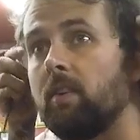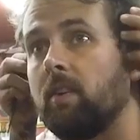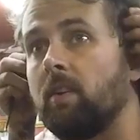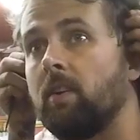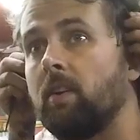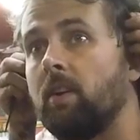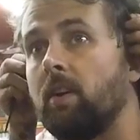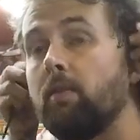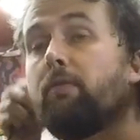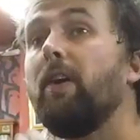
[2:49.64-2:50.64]
short,
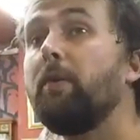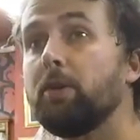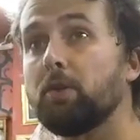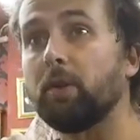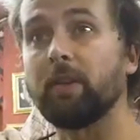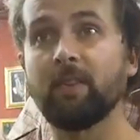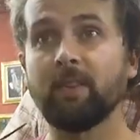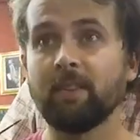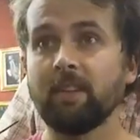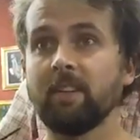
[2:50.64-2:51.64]
very short,
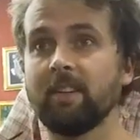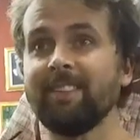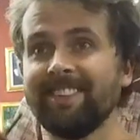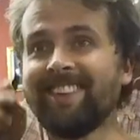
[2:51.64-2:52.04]
very short.